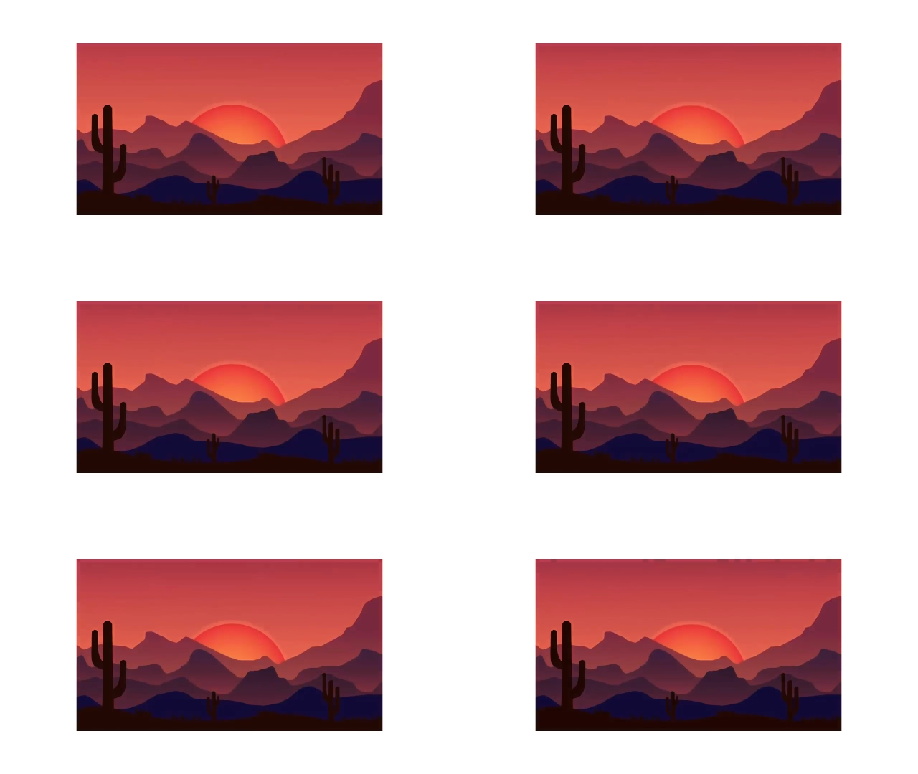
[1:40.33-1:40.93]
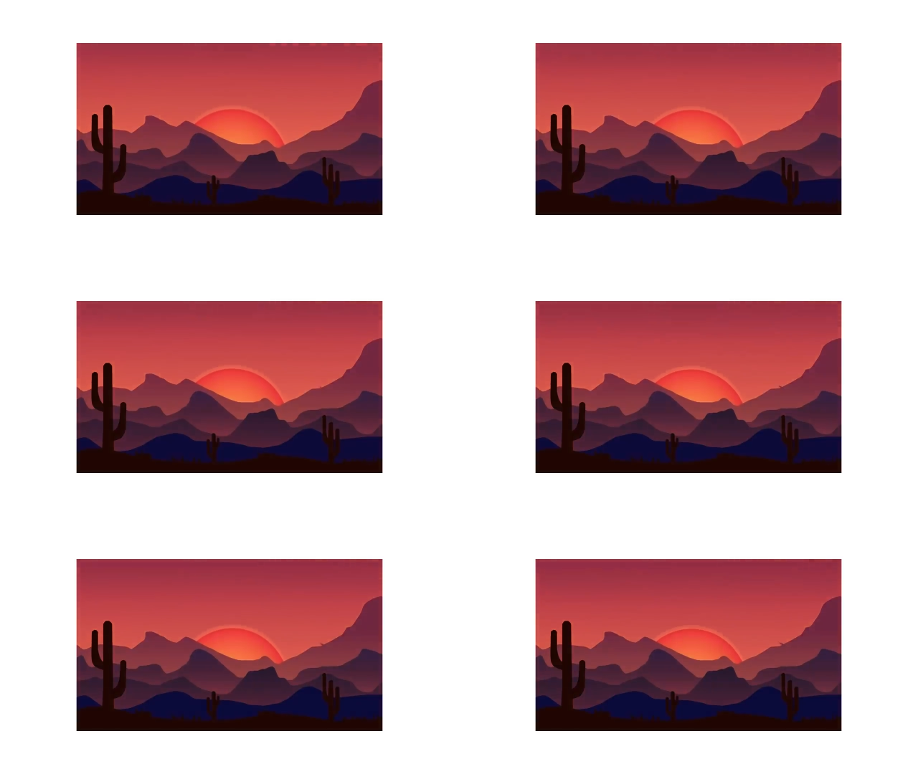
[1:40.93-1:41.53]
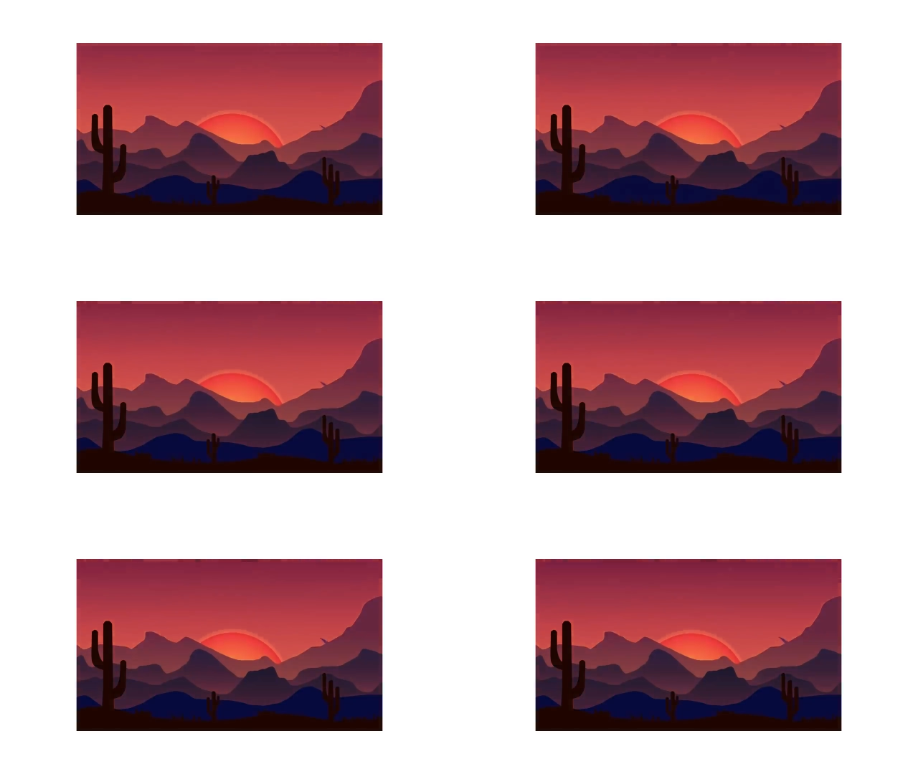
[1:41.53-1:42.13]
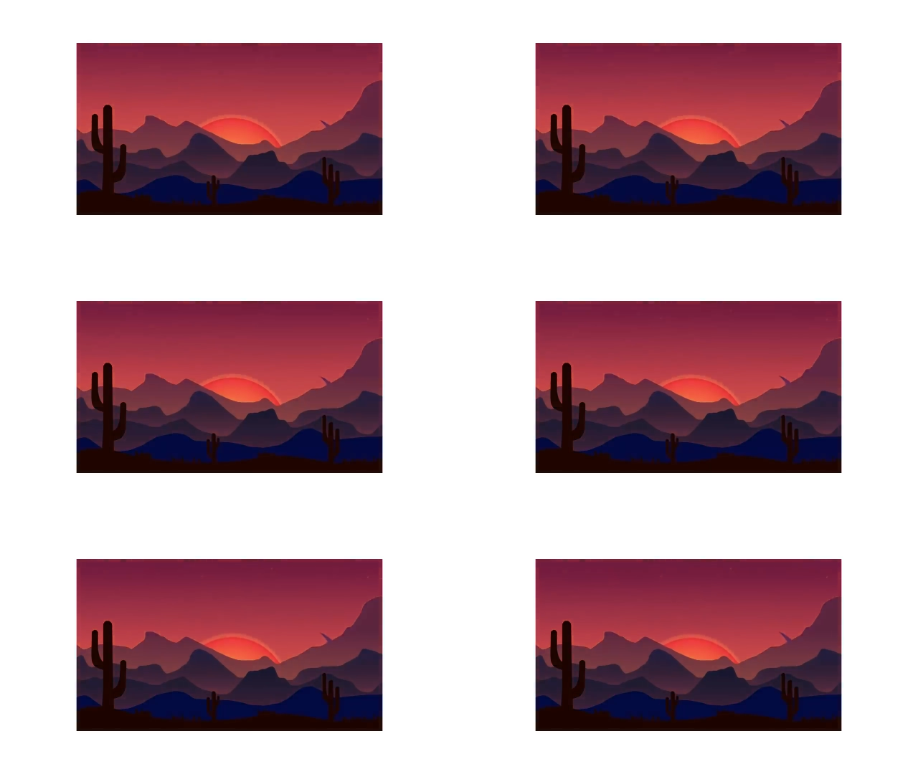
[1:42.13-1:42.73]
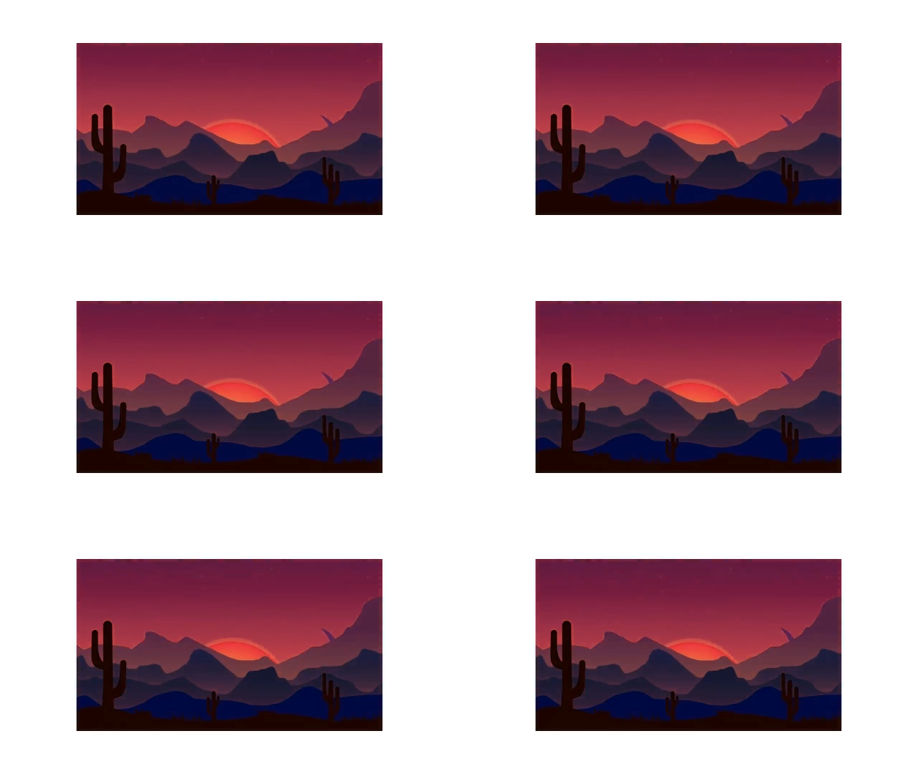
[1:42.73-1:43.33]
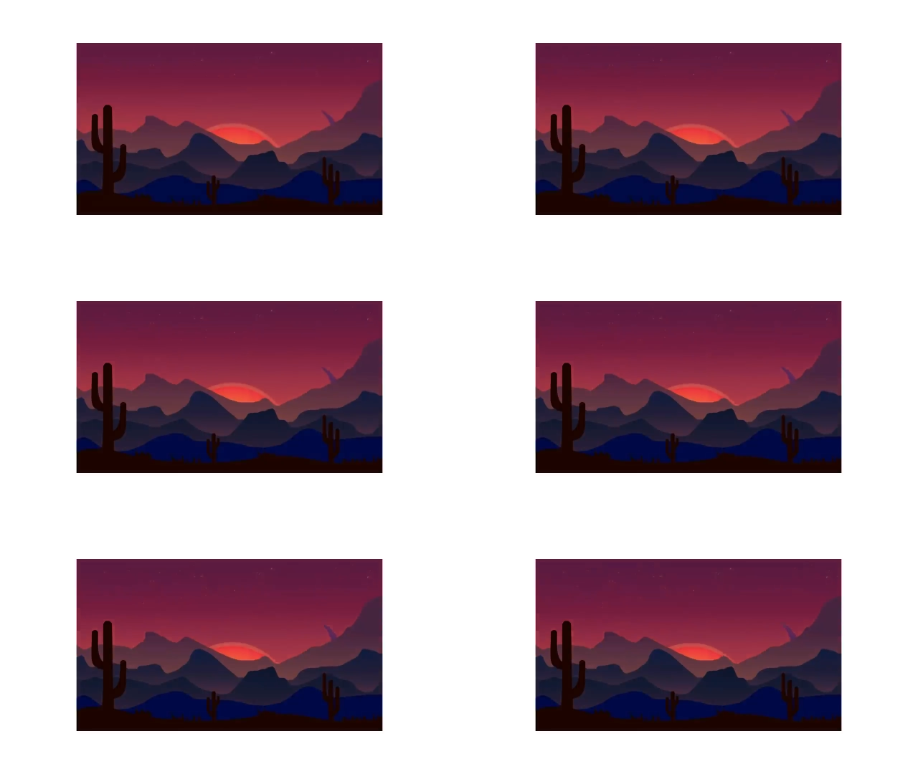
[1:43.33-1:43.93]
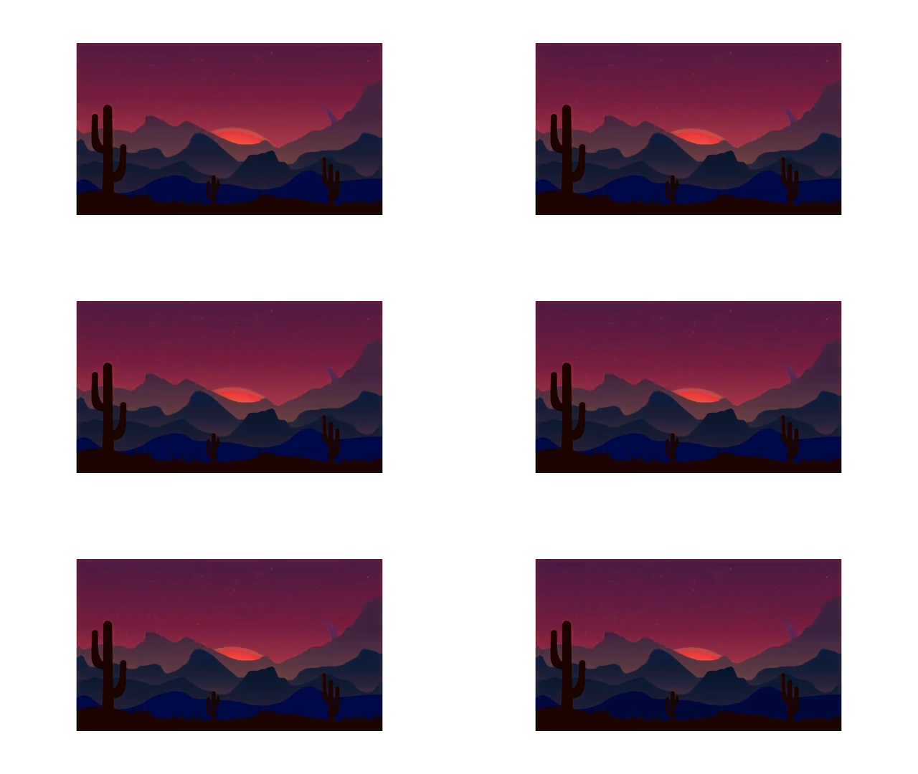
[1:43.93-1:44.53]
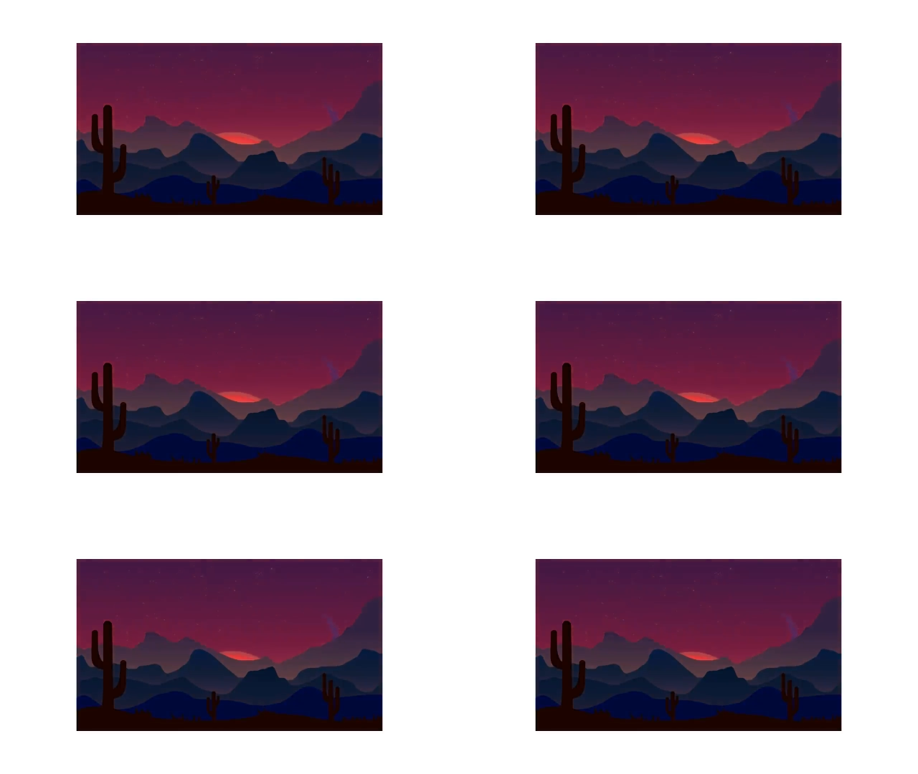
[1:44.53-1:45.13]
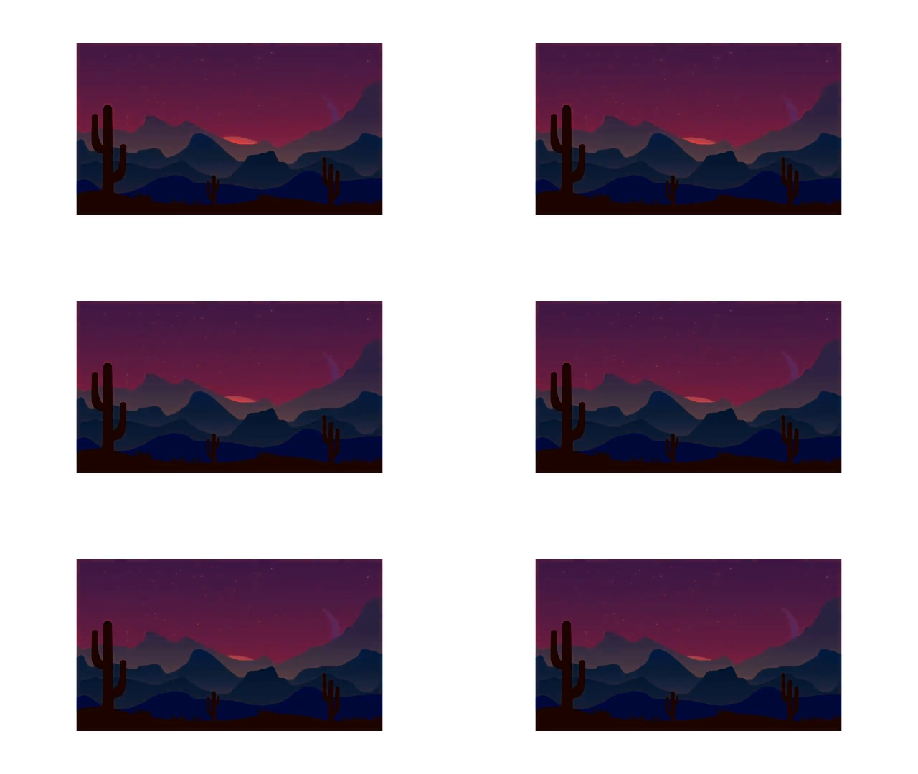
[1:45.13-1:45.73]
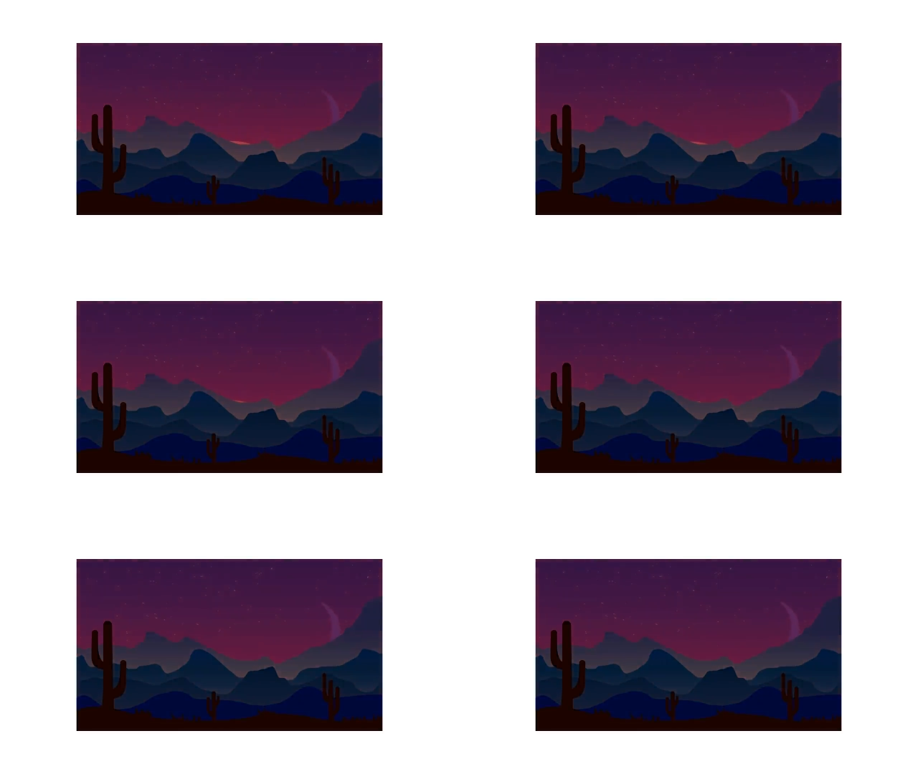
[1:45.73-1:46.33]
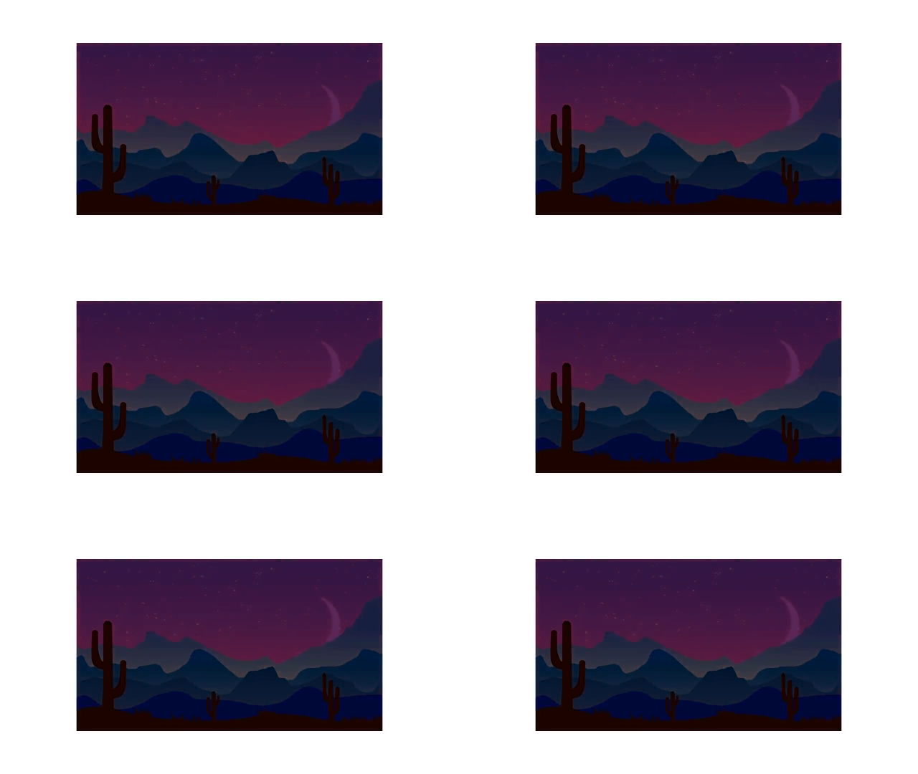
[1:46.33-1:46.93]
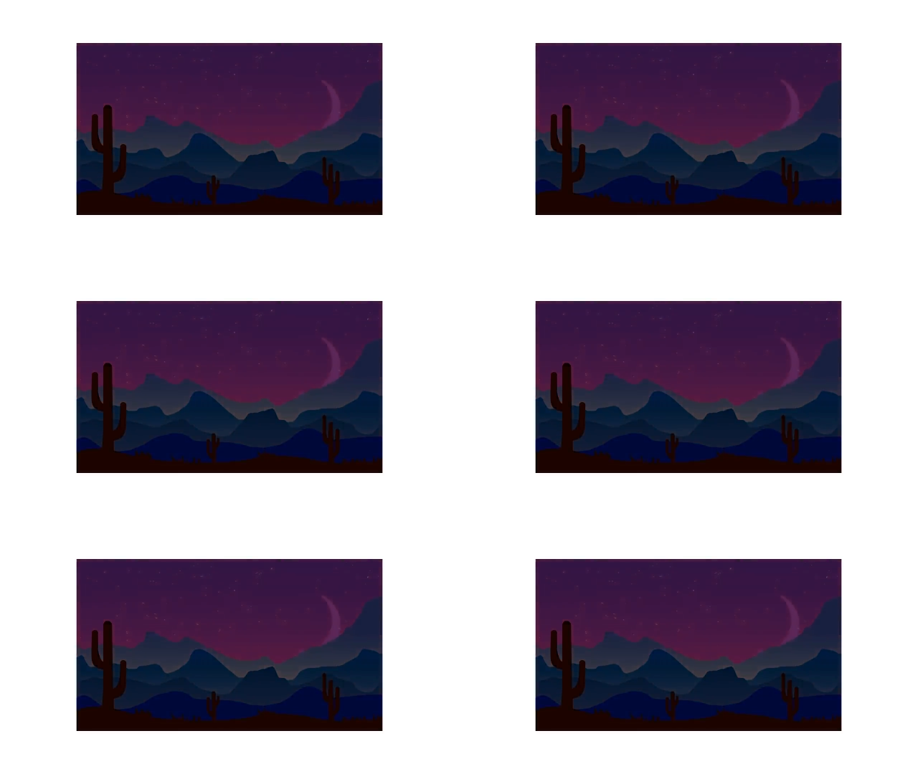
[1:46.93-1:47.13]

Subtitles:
No face is visible, so there are no lips to read.